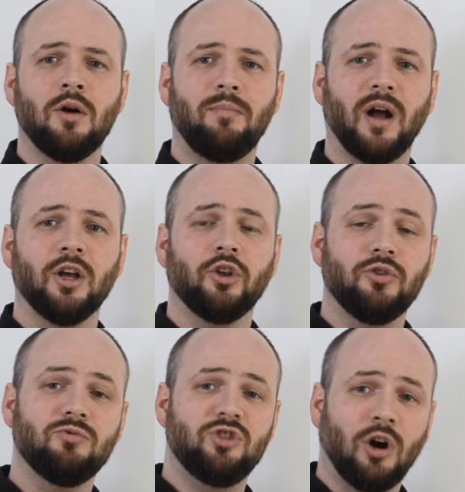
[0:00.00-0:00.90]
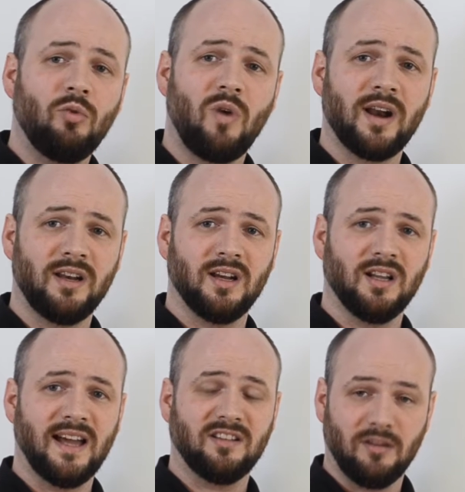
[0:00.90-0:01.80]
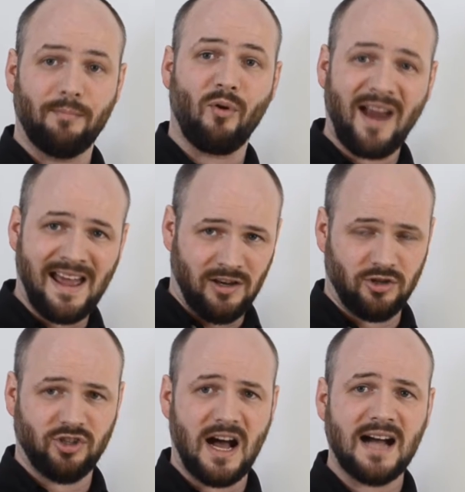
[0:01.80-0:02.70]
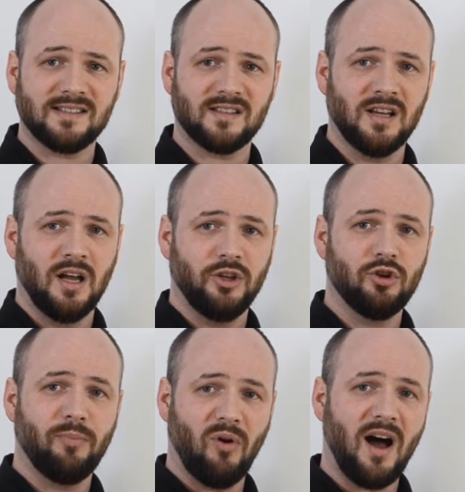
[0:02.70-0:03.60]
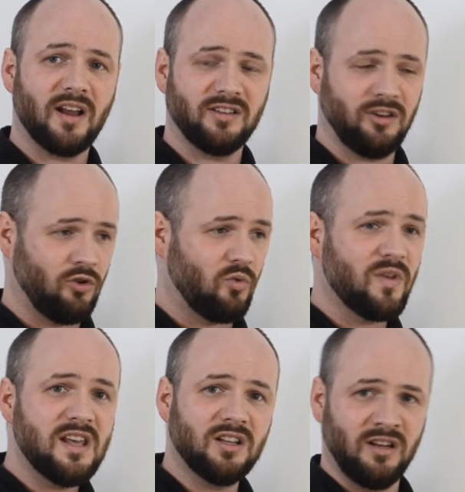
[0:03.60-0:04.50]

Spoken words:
But you don't want to neglect the brand shots. Your product in a real